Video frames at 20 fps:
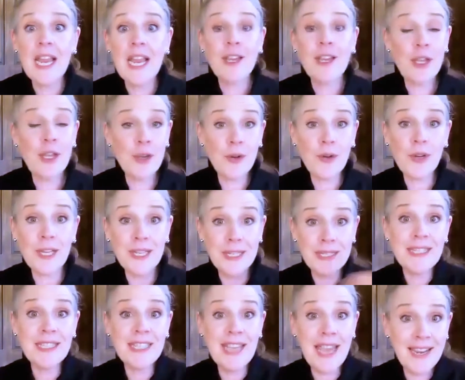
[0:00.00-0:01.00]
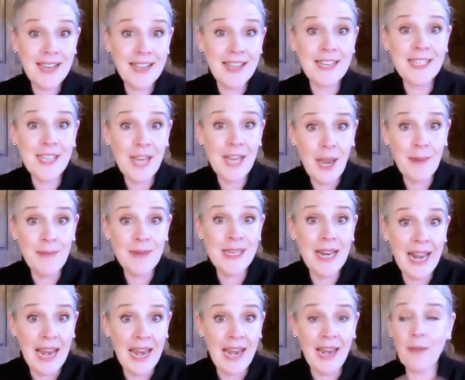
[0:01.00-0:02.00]
you could set the time
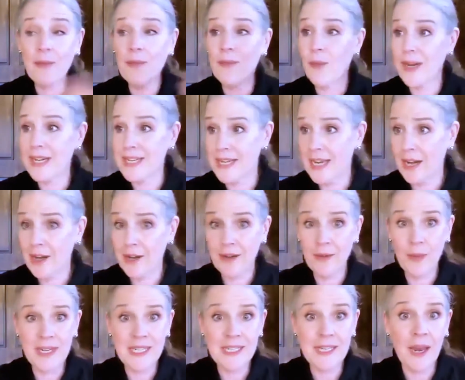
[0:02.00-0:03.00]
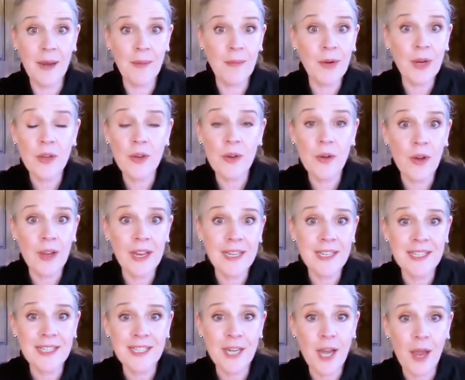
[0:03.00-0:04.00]
today. What day, what time are you going to
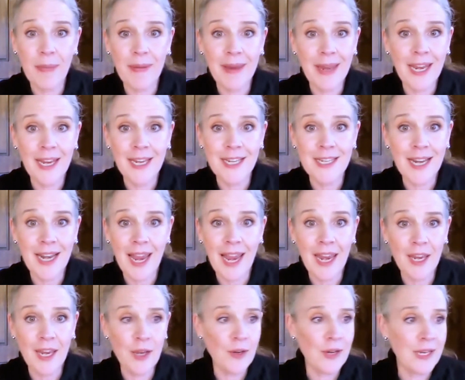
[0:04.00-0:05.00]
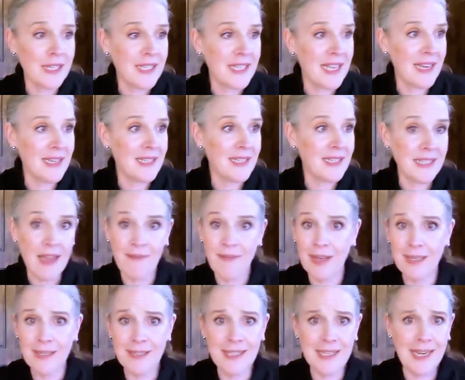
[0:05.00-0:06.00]
stop eating today? You could say
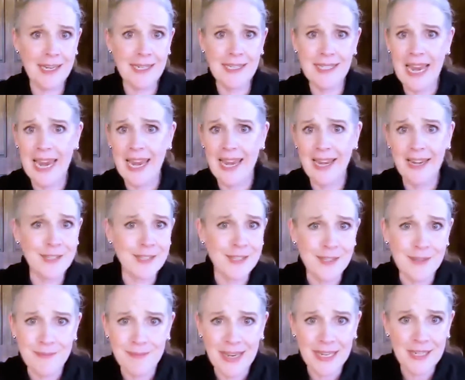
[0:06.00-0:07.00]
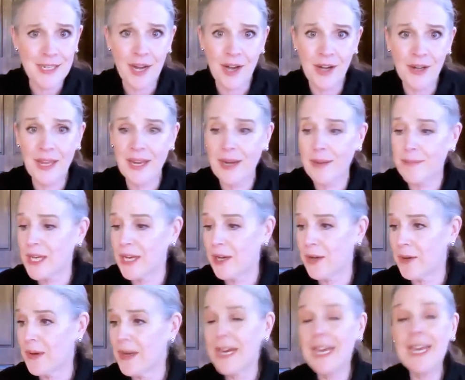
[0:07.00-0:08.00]
seven, six, eight. It's entirely up to
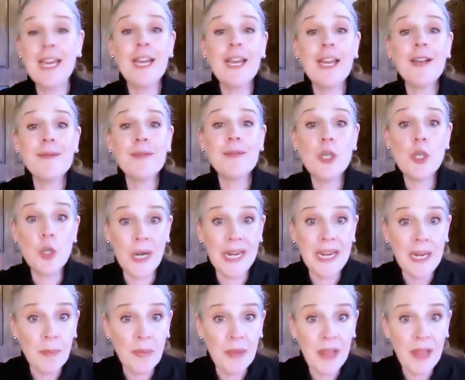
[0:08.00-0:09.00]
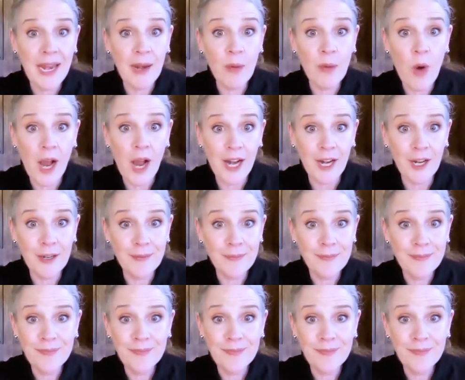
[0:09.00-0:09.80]
you. Drink plain water,